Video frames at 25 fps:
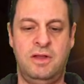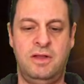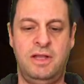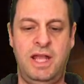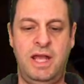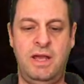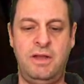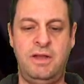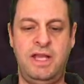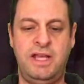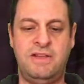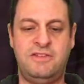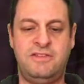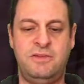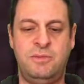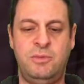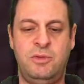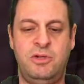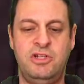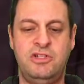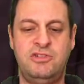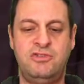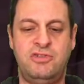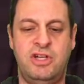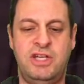Now, next I
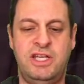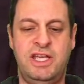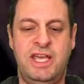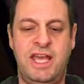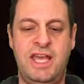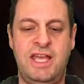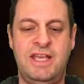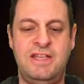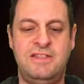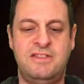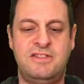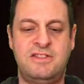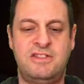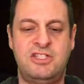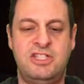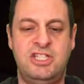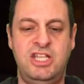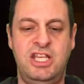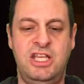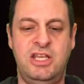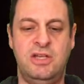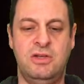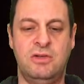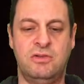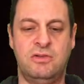want to try and get is
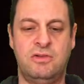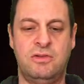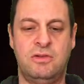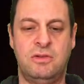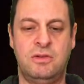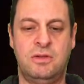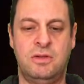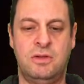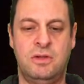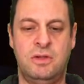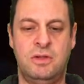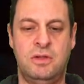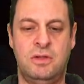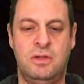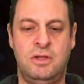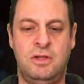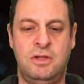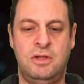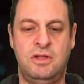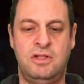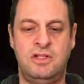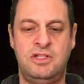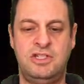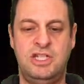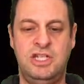shield.
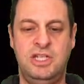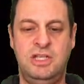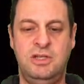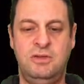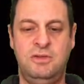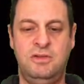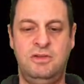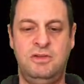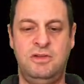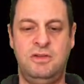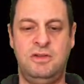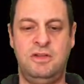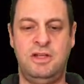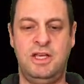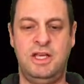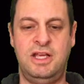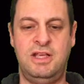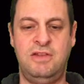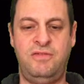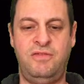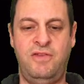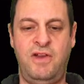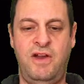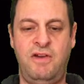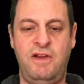Shield
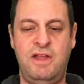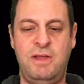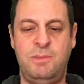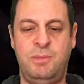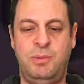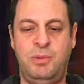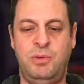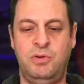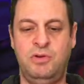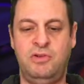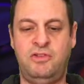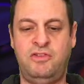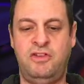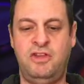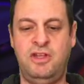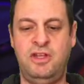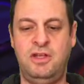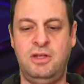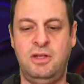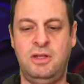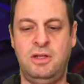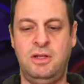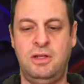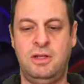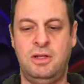is very
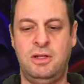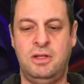important.